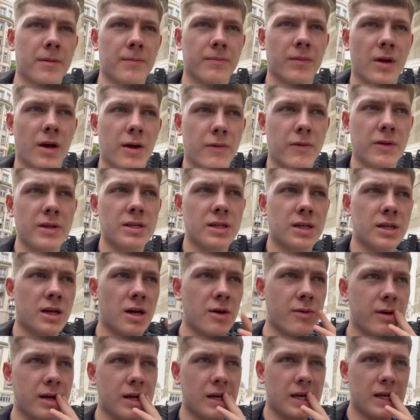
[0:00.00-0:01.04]
I think, you
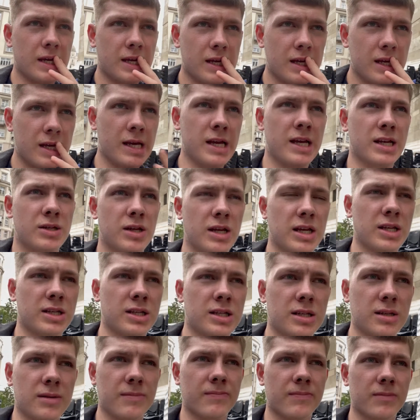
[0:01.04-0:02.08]
know,
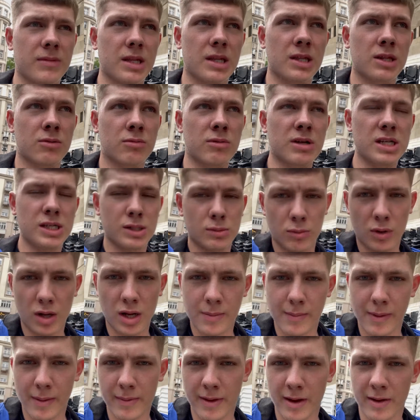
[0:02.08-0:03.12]
it's the reason why
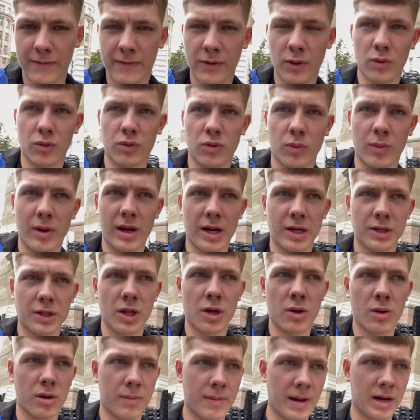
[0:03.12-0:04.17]
maybe I feel the way I
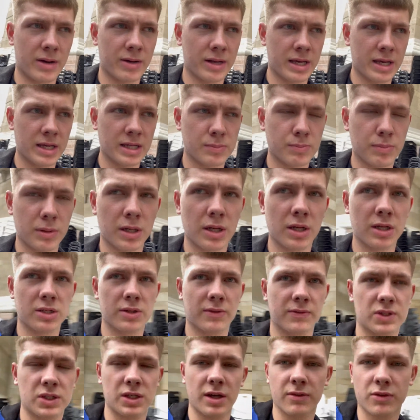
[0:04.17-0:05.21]
do about it is because
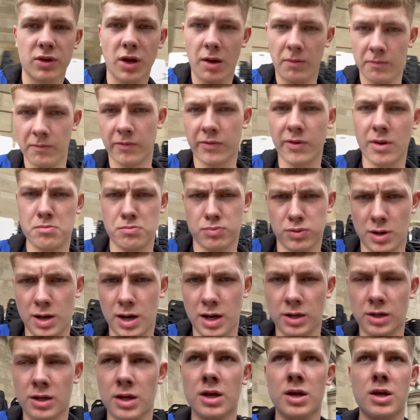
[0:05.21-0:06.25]
obviously I've come from
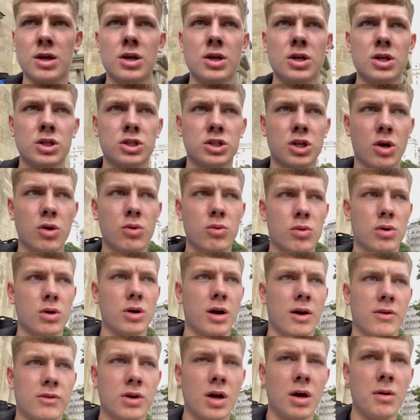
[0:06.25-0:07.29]
Prague. So
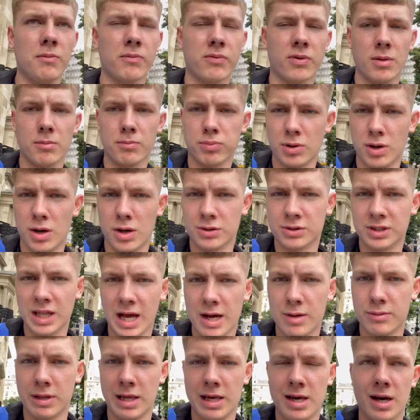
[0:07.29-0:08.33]
I've come from Prague
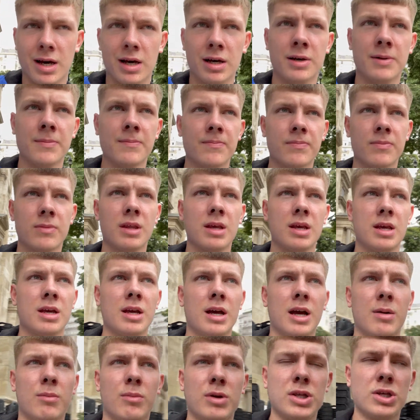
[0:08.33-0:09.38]
down here,
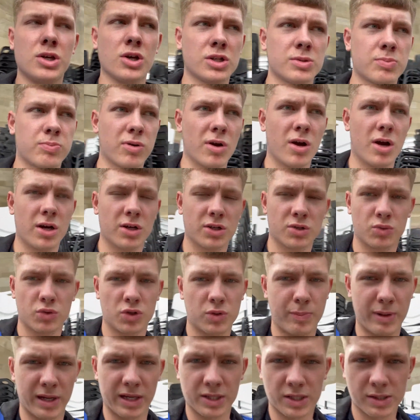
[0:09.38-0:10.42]
and when you go to Prague, it's all
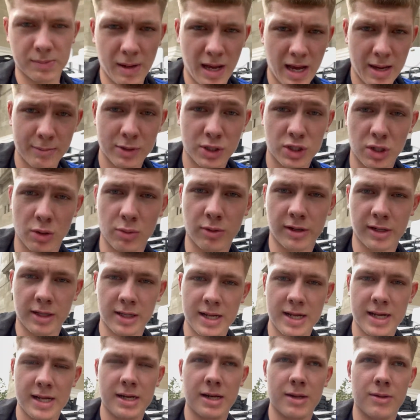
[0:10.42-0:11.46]
spick and span, it's so
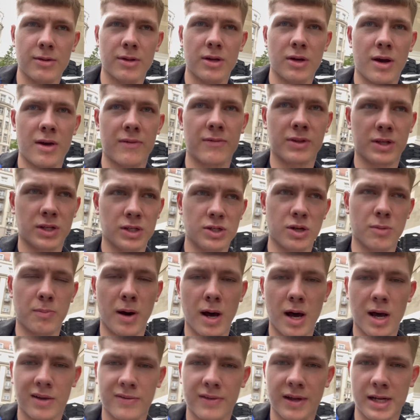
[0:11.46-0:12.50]
clean and, you know, everything's so
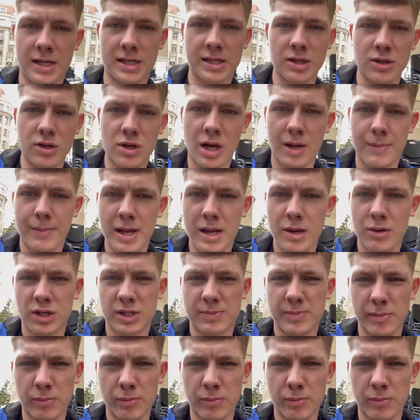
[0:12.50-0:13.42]
perfect, and you come here, it's a bit